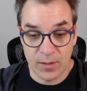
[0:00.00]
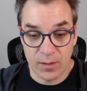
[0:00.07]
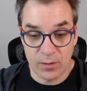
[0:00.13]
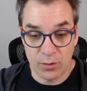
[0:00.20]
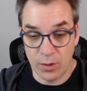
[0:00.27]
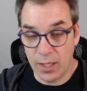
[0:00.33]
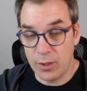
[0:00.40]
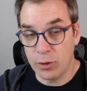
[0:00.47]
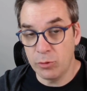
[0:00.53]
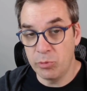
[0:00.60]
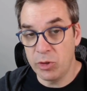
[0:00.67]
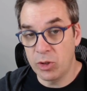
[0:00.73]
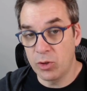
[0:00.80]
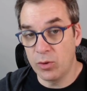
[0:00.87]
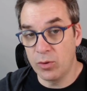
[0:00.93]
So that could
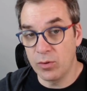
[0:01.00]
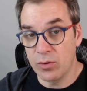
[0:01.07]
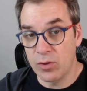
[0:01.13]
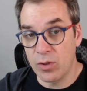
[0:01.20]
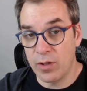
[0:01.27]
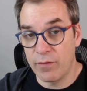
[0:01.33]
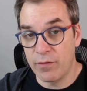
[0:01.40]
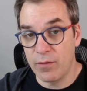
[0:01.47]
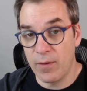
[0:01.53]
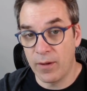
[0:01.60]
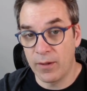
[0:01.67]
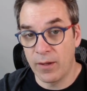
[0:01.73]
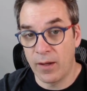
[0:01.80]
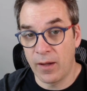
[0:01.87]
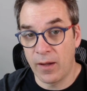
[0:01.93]
be cool. So if you
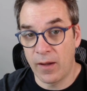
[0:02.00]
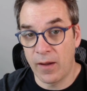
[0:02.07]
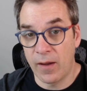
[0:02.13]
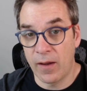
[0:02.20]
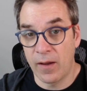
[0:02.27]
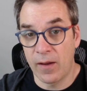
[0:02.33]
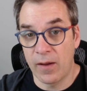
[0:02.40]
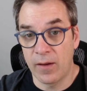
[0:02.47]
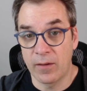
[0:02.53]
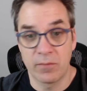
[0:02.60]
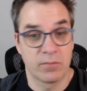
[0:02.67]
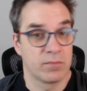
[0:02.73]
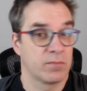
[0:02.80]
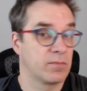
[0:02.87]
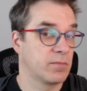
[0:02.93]
wanna
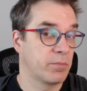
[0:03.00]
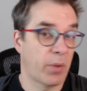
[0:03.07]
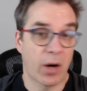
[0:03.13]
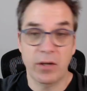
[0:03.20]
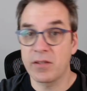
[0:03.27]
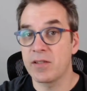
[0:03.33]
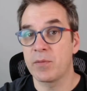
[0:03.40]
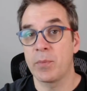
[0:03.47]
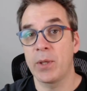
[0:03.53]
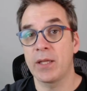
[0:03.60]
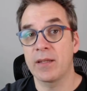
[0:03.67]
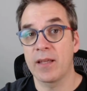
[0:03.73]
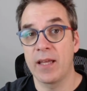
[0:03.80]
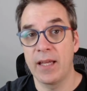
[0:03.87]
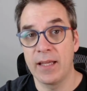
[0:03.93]

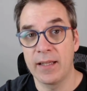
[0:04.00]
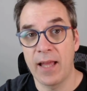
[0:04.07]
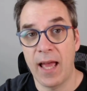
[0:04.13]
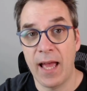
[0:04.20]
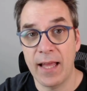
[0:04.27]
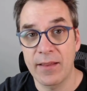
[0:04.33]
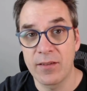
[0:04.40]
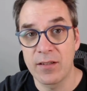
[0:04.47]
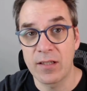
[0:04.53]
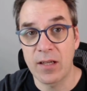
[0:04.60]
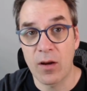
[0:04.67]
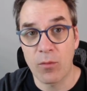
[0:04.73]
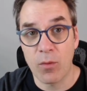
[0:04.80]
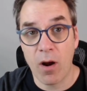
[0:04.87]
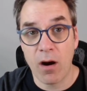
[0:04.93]
participate and add
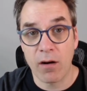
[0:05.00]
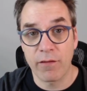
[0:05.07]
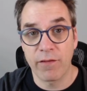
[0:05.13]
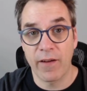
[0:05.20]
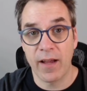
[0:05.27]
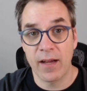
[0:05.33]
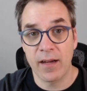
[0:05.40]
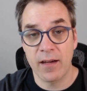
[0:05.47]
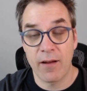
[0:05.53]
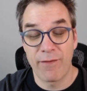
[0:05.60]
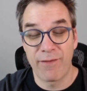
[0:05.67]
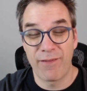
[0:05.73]
the RAR file,